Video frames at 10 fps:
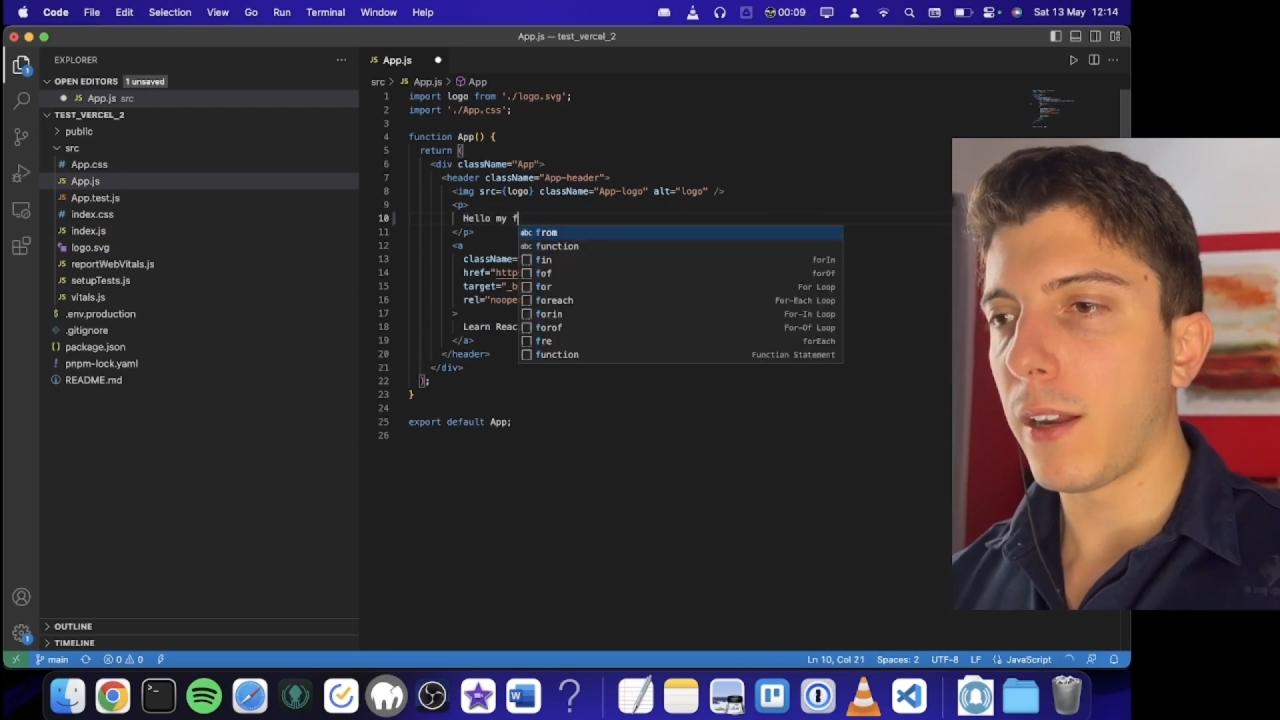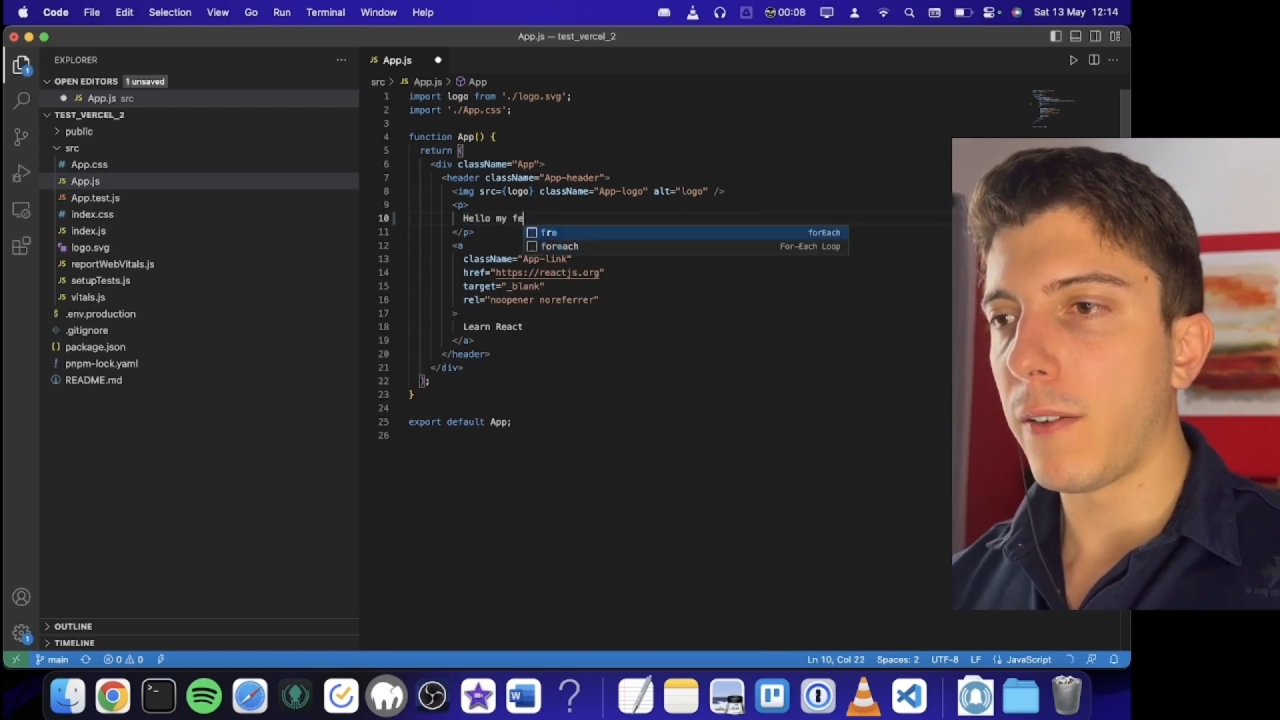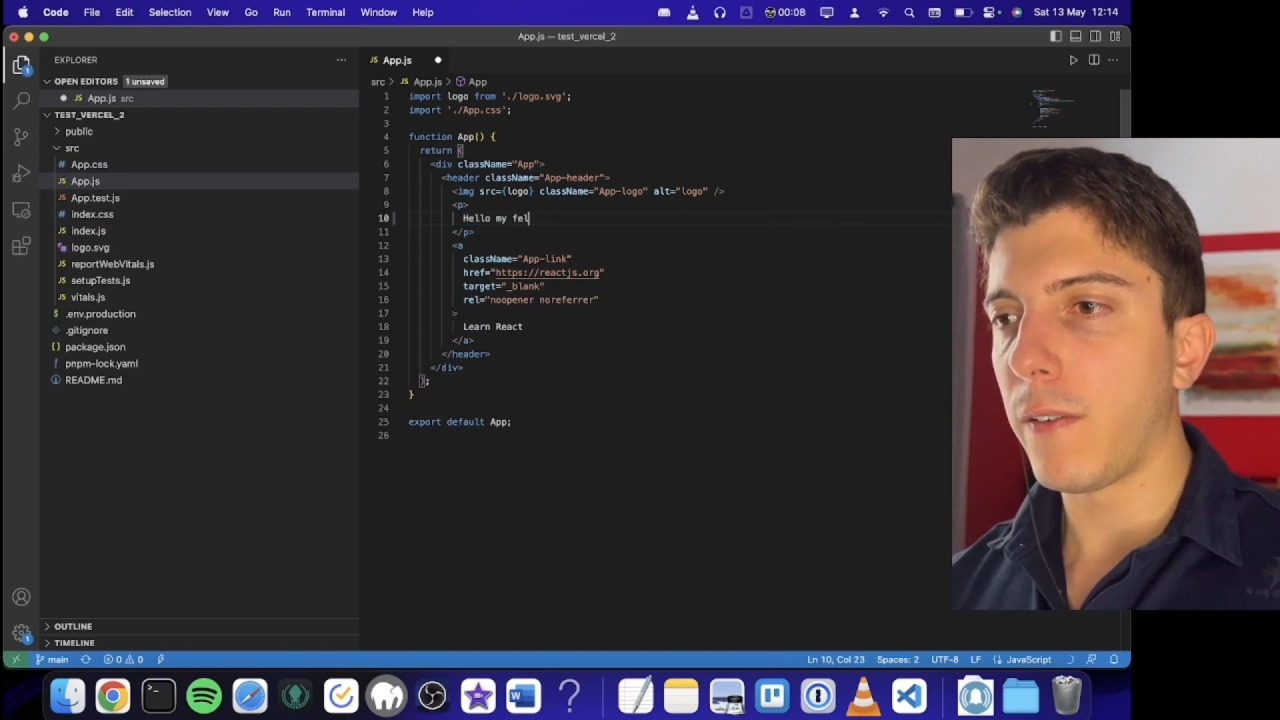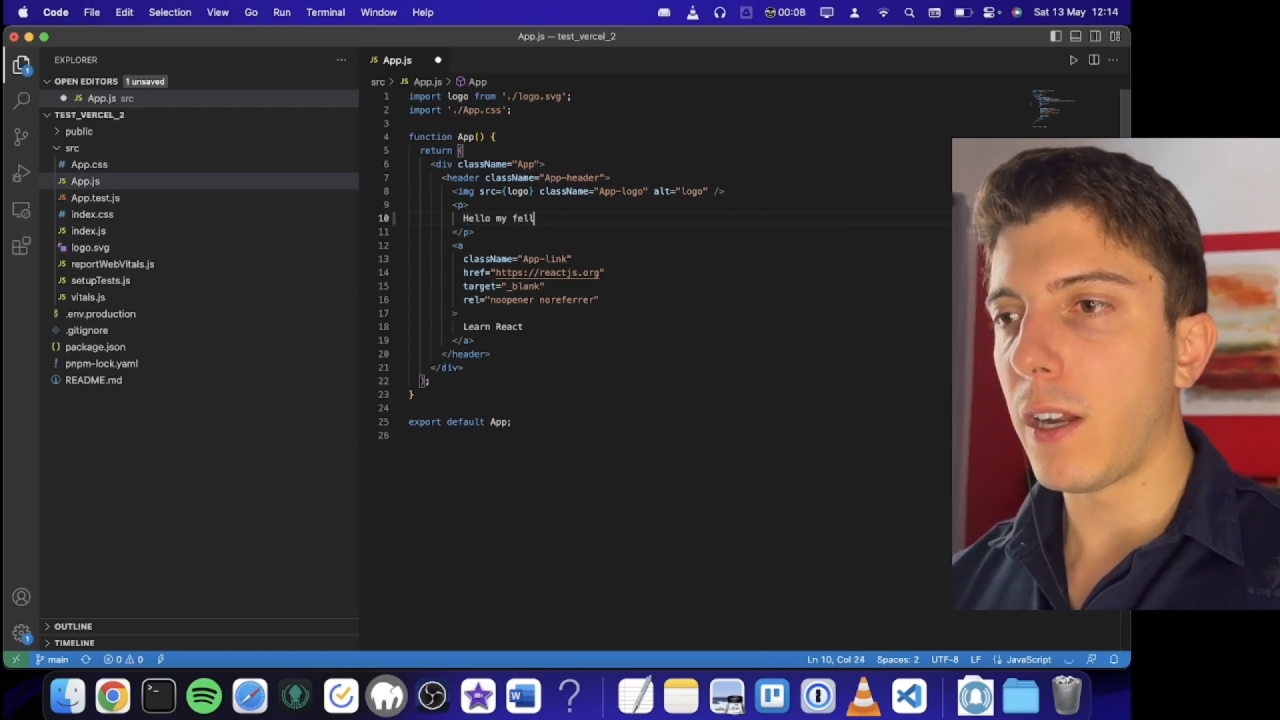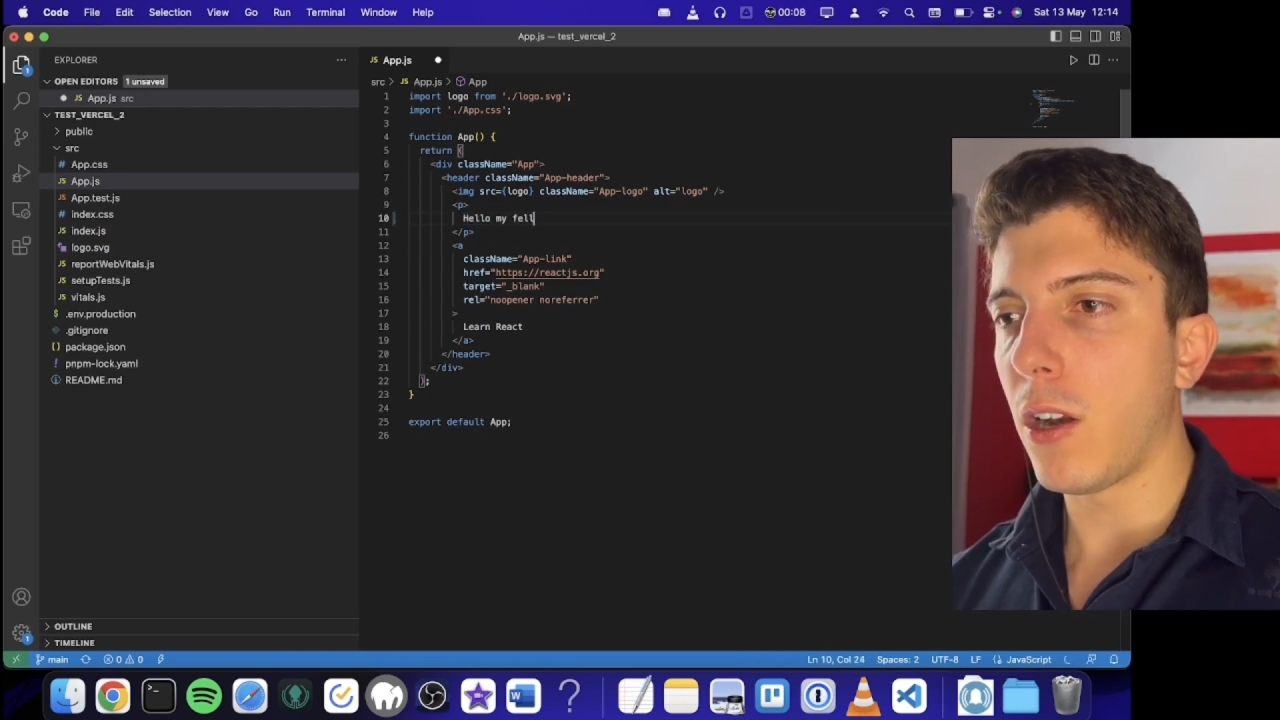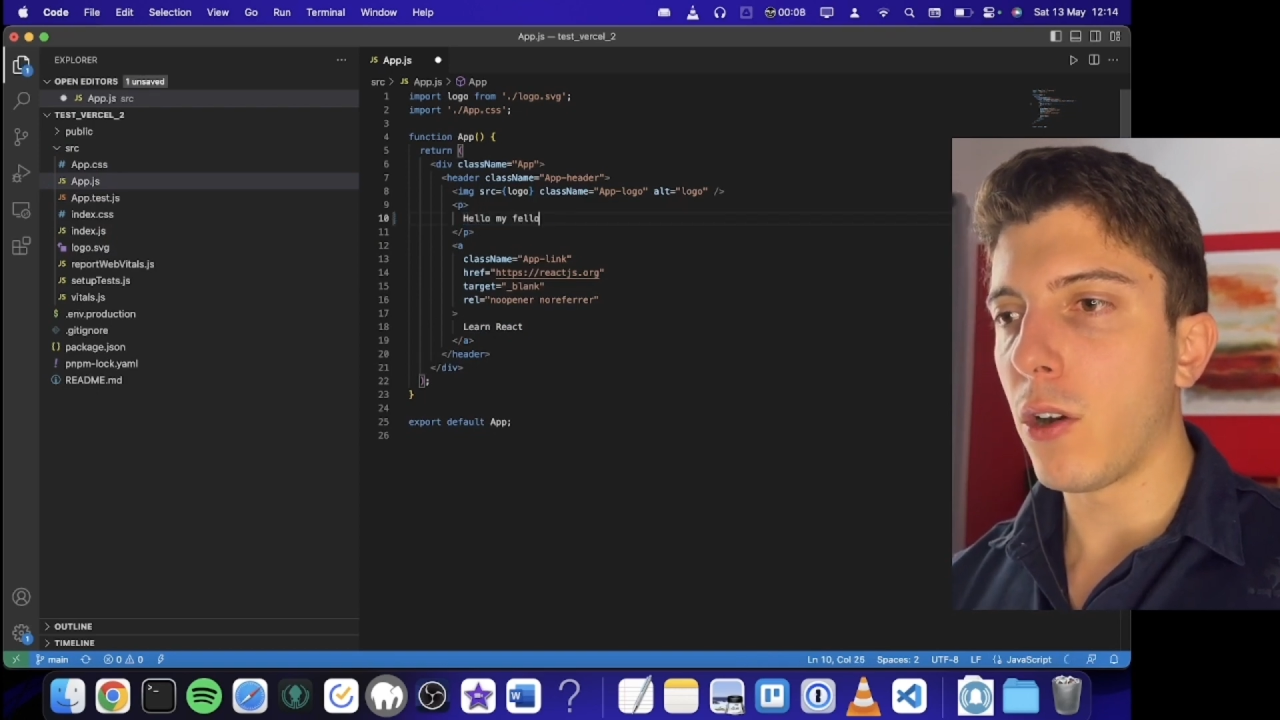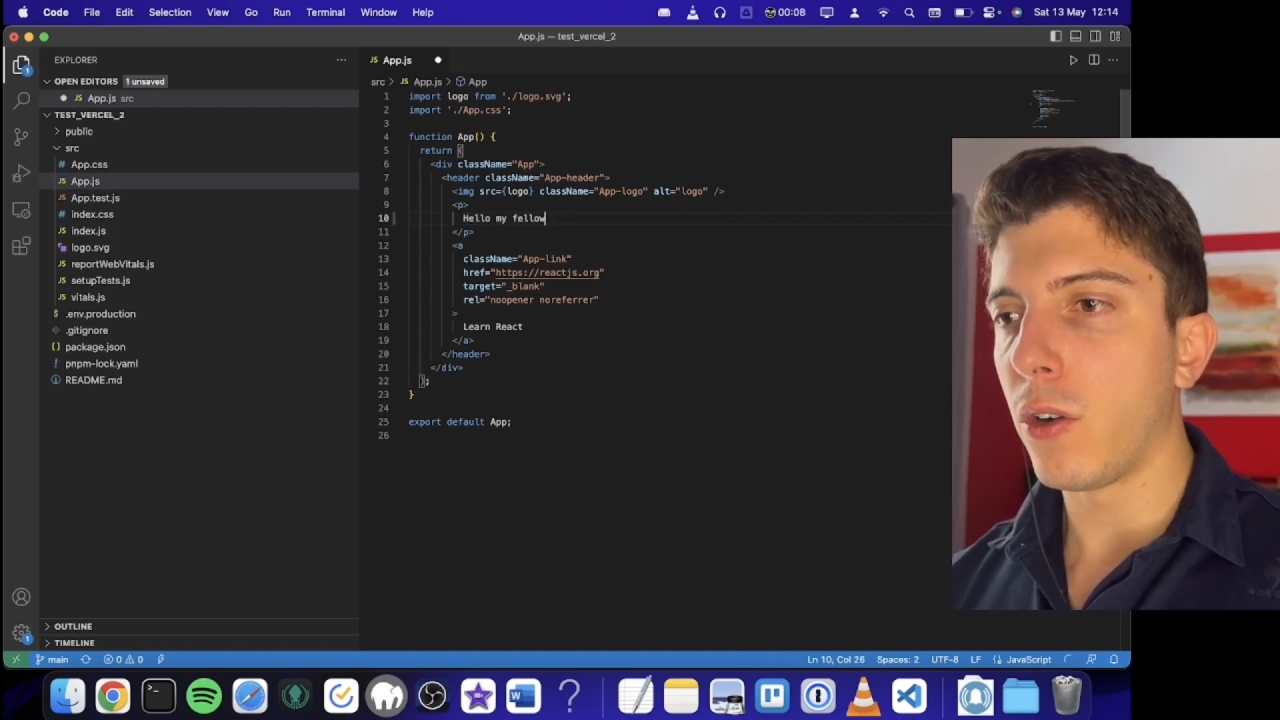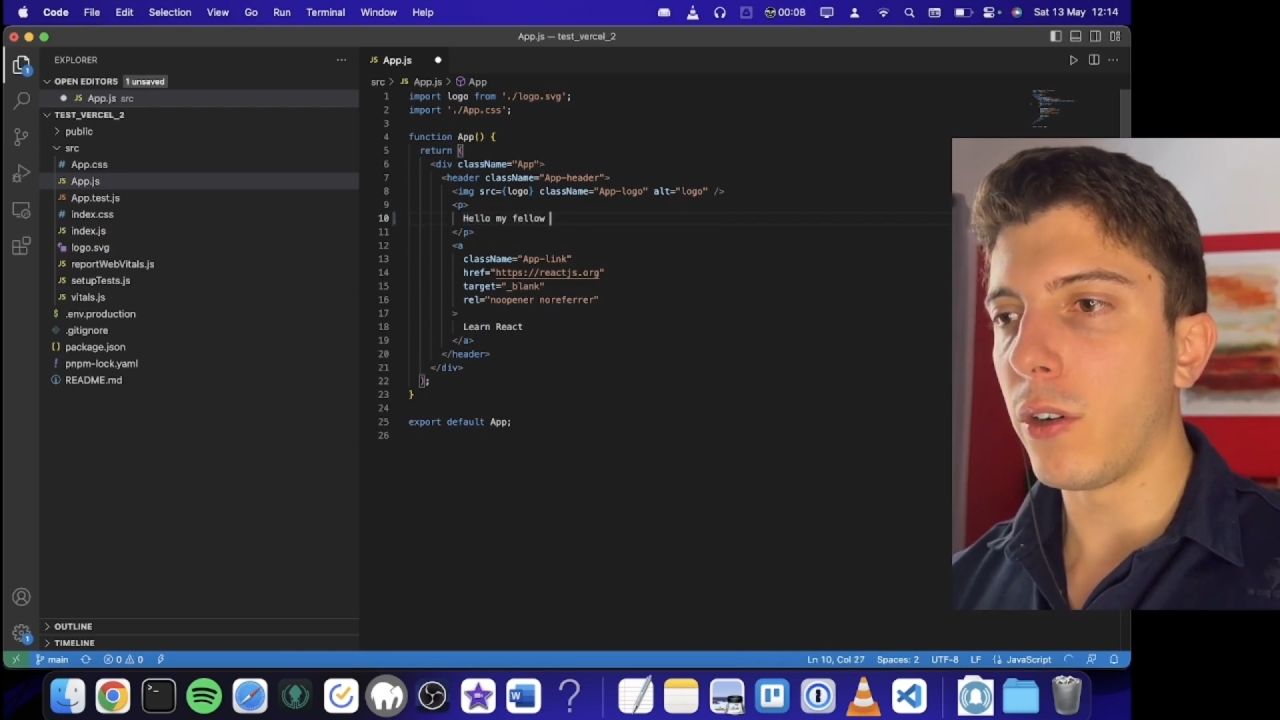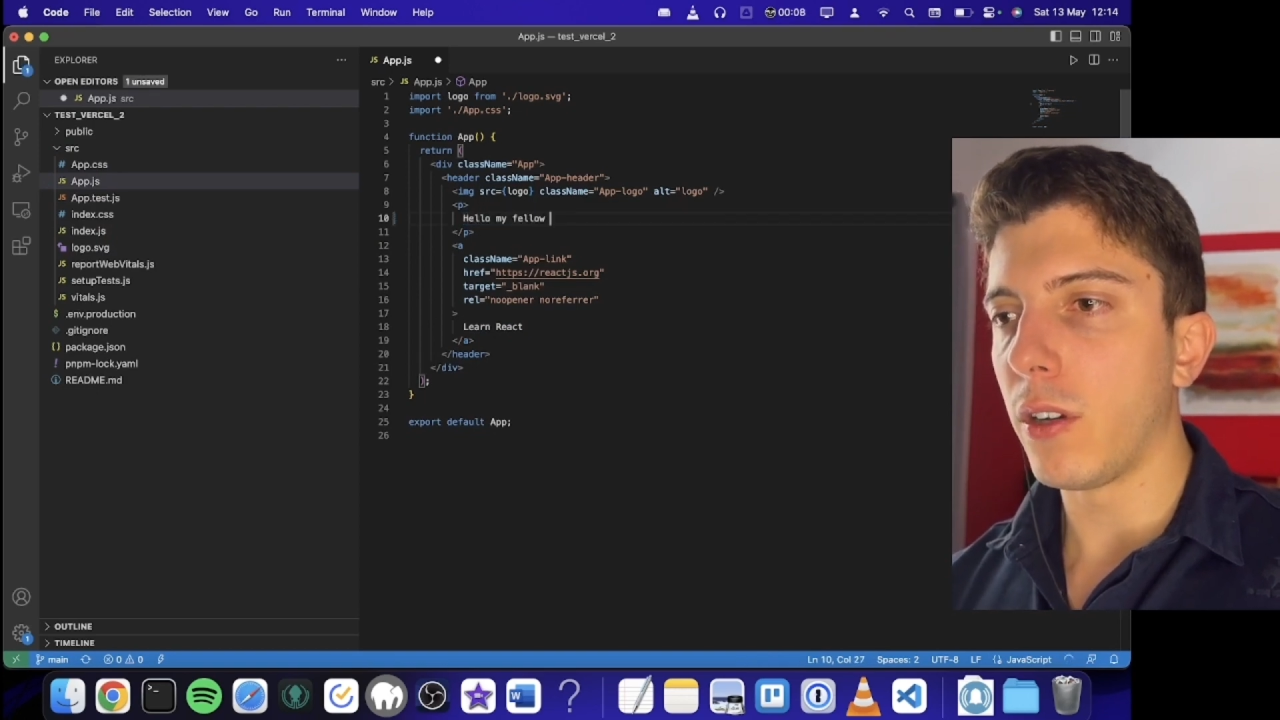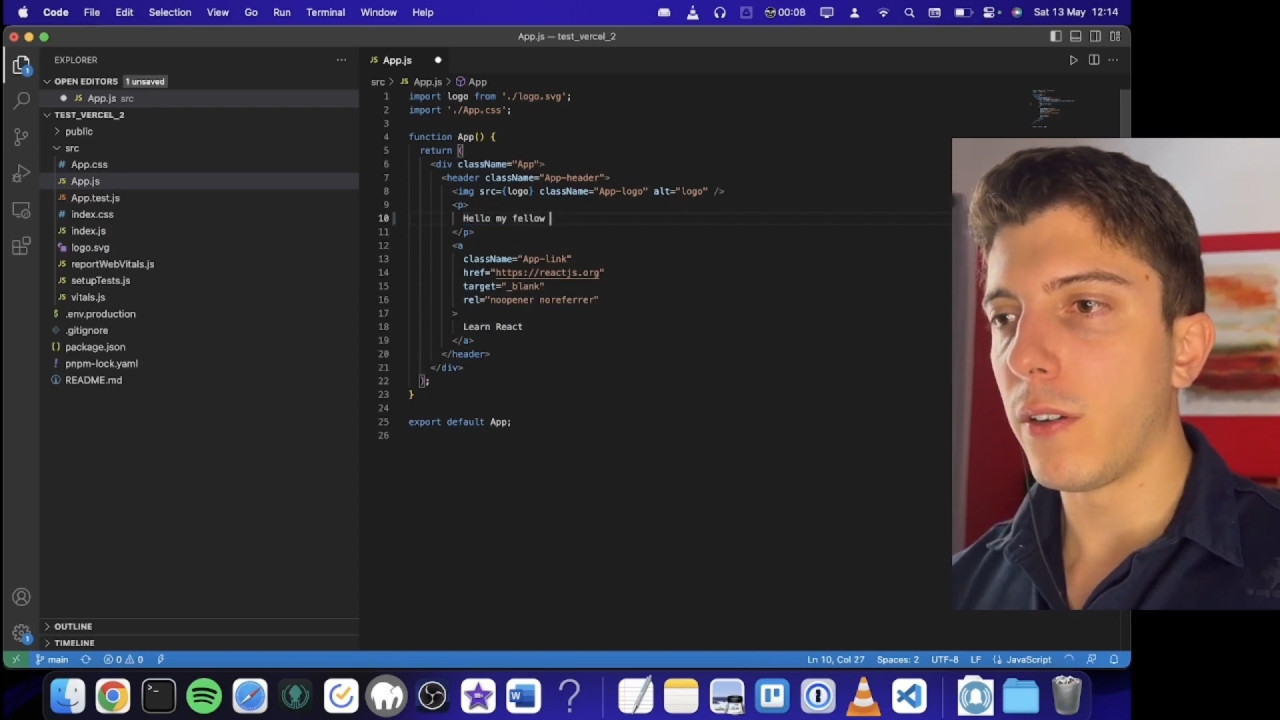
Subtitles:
fellow